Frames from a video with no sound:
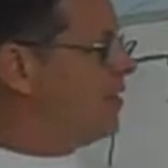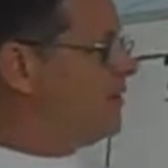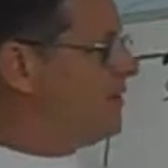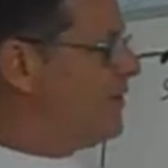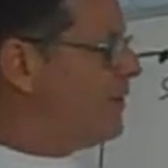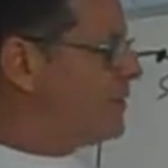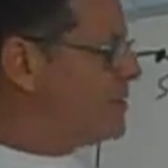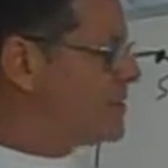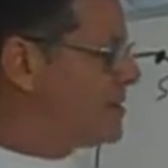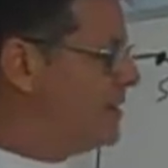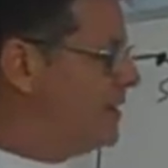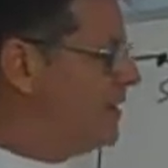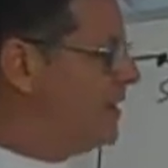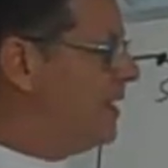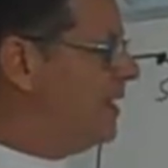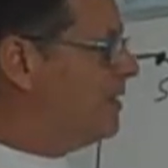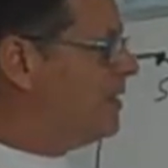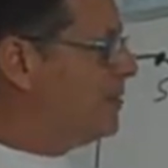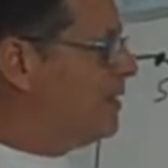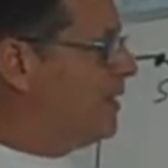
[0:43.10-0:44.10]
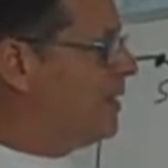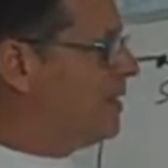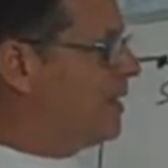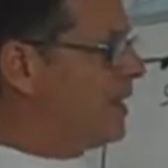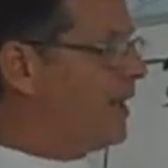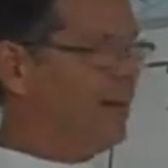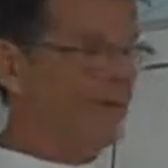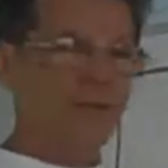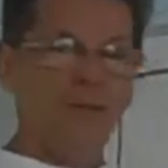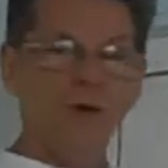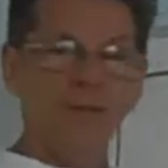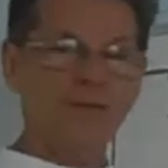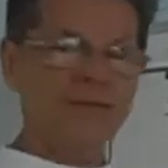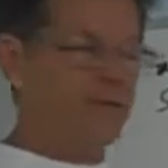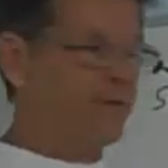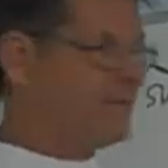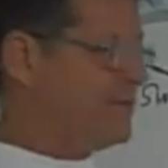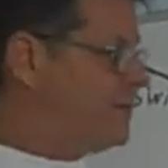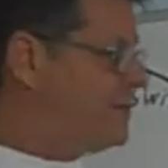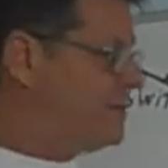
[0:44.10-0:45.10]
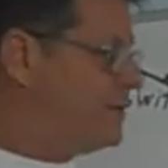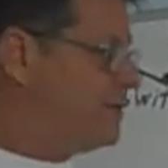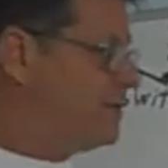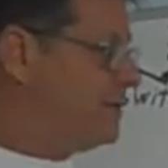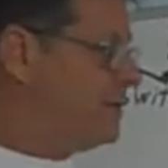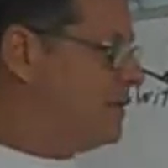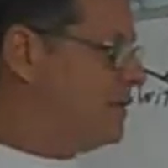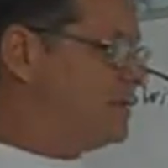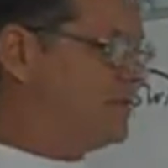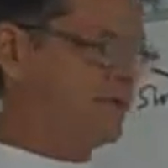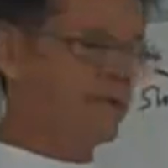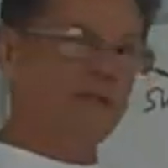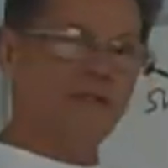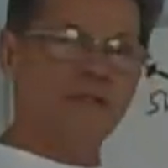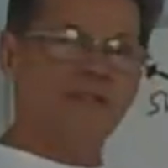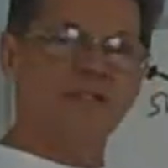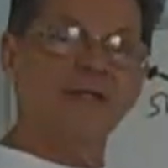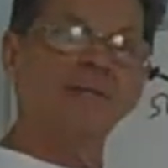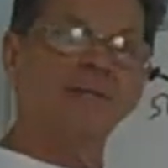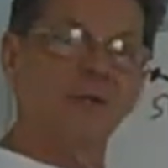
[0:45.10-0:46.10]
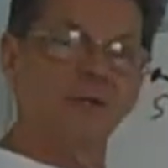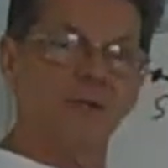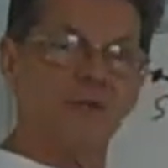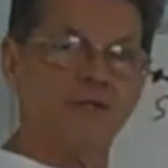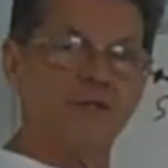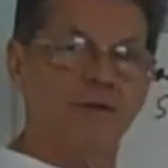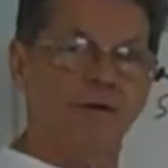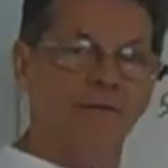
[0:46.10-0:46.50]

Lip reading: of those and the light bulbs, and I've changed these symbols